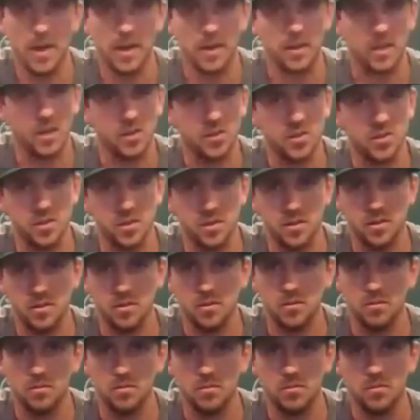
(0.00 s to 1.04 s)
next year,
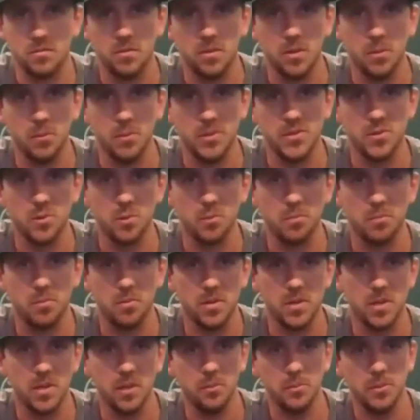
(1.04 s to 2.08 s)
and he'll be sort
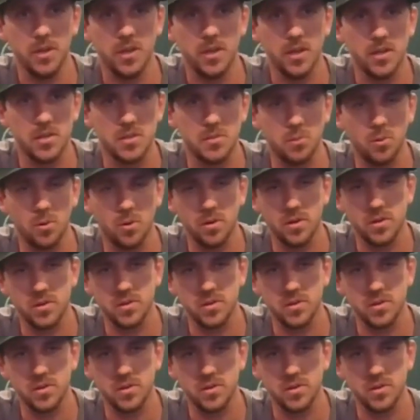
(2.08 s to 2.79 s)
he'll be uh, supporting us